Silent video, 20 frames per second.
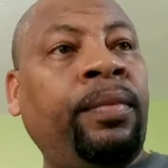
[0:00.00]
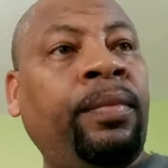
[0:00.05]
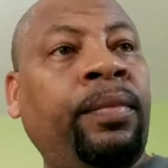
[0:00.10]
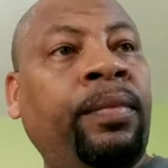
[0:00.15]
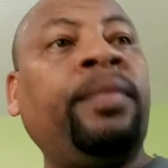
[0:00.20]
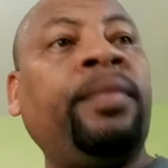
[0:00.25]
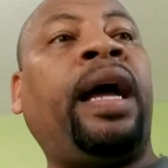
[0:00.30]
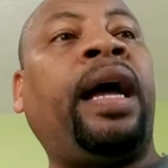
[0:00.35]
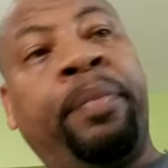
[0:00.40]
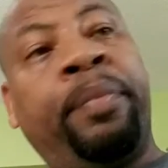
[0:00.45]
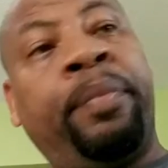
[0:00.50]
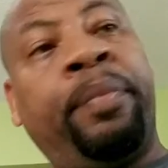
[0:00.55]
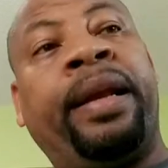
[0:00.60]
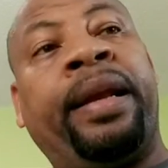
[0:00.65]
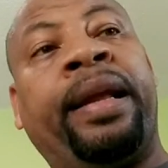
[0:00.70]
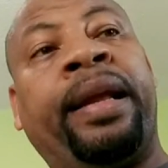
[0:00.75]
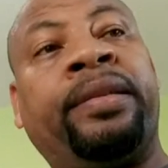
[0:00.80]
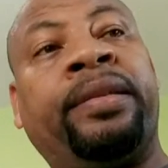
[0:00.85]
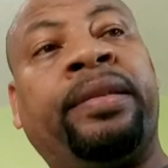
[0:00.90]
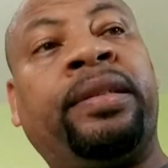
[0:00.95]
iPad. iPad
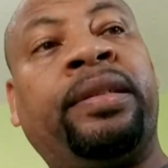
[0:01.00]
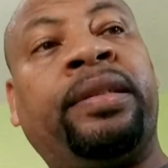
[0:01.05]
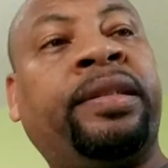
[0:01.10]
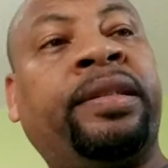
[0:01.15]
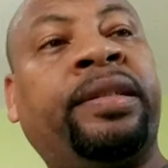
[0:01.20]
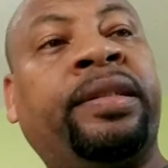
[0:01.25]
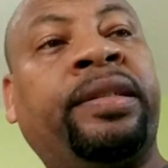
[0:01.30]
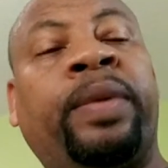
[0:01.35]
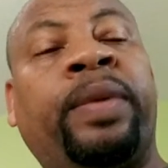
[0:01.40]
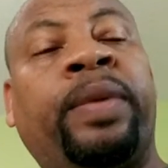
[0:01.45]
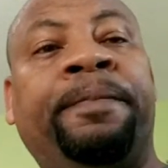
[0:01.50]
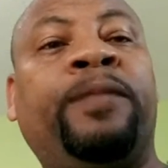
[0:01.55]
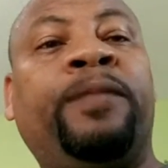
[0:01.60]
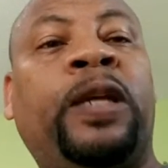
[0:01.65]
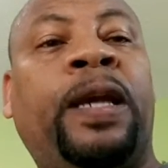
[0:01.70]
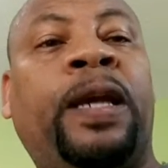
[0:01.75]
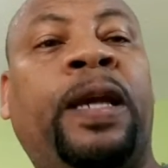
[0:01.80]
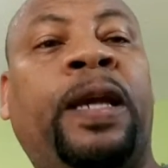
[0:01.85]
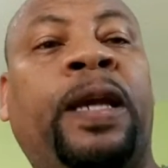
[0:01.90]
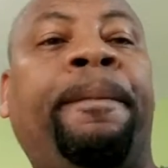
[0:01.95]
as, as well.
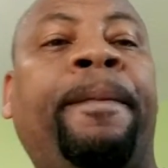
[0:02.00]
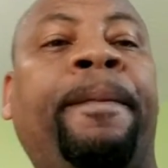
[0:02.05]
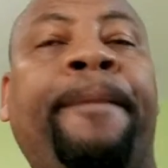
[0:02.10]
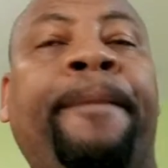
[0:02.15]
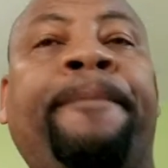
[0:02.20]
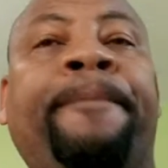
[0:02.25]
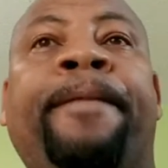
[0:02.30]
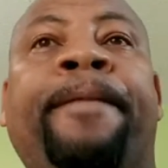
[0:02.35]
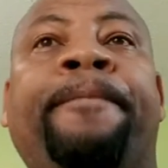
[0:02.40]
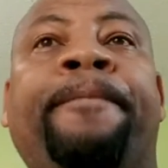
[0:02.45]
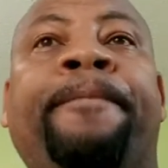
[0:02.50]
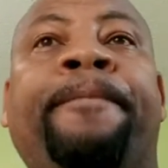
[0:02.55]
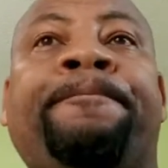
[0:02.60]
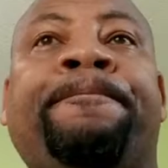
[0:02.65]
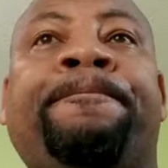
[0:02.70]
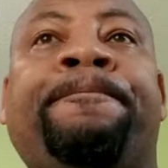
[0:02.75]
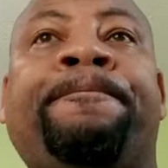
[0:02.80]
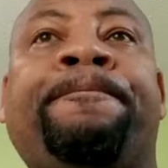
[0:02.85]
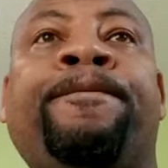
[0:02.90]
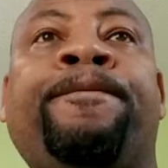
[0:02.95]
Yep, yep, yep.
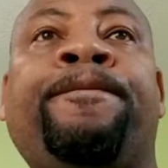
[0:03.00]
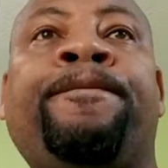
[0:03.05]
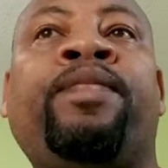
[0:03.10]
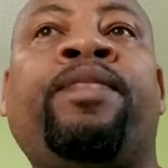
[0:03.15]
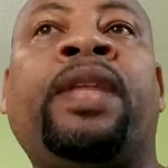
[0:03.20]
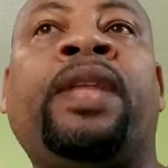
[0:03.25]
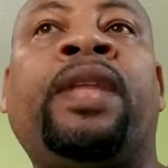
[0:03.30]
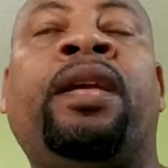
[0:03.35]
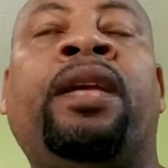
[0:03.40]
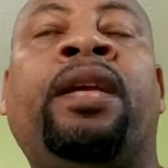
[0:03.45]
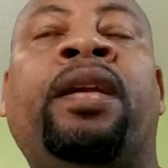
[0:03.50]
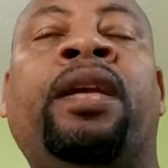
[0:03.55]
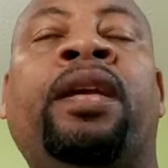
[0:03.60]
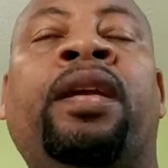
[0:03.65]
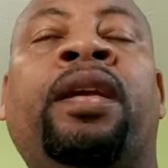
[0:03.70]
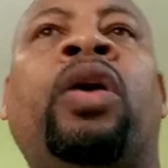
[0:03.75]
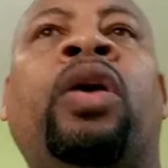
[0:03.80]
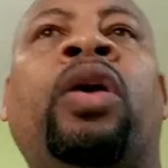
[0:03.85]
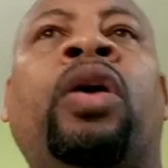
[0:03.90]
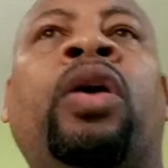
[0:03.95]
You know,
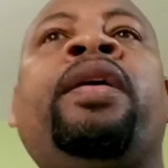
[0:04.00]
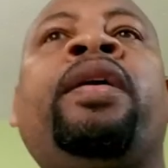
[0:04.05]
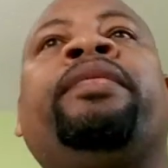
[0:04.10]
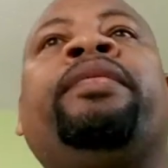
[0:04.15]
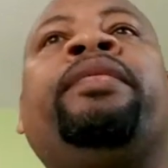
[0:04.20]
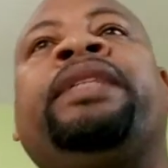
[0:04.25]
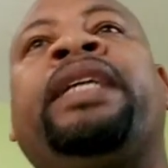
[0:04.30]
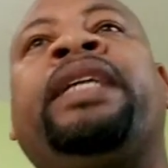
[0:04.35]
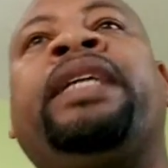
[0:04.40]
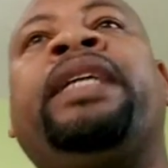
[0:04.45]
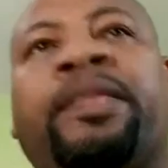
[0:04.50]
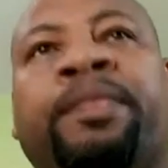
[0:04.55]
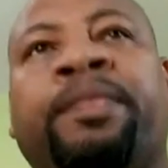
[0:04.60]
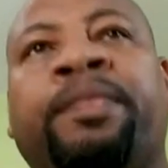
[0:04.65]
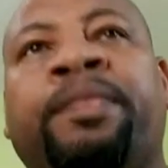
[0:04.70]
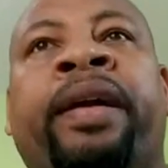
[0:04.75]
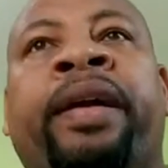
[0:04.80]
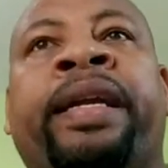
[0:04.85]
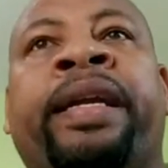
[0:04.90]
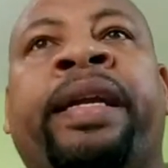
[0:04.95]
so this
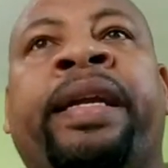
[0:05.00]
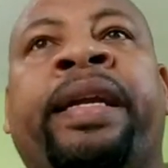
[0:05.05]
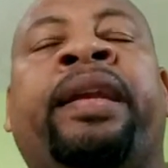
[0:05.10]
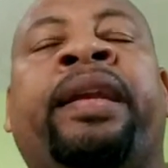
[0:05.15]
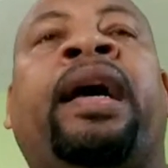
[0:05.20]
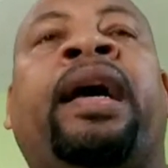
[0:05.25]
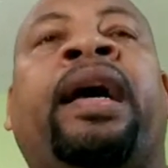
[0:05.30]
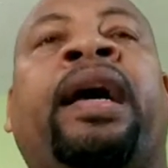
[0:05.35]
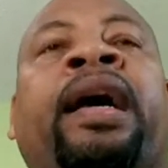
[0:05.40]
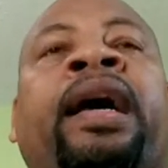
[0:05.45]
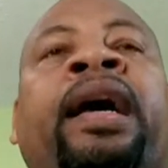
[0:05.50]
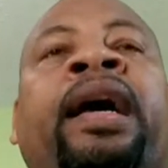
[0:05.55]
morning I want